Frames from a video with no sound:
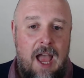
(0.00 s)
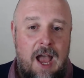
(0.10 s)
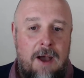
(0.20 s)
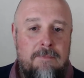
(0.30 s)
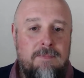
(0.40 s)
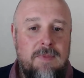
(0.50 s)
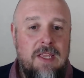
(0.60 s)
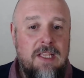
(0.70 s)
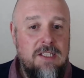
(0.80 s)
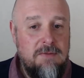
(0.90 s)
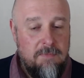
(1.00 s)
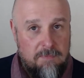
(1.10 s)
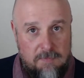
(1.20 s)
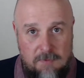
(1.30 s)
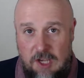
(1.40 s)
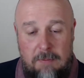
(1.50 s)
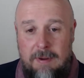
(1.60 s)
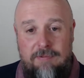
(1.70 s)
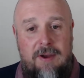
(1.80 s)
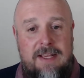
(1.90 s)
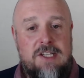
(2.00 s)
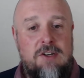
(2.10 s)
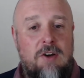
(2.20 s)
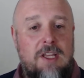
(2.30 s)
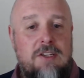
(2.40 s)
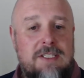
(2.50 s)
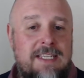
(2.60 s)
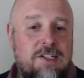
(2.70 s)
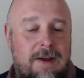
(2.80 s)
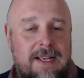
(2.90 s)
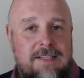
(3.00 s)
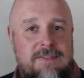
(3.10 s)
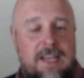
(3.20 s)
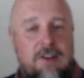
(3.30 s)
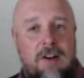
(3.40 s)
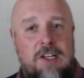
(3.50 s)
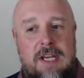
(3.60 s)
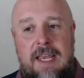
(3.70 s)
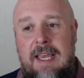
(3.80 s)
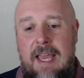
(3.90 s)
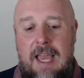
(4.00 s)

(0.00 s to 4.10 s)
Don't be afraid to not use interactive technology.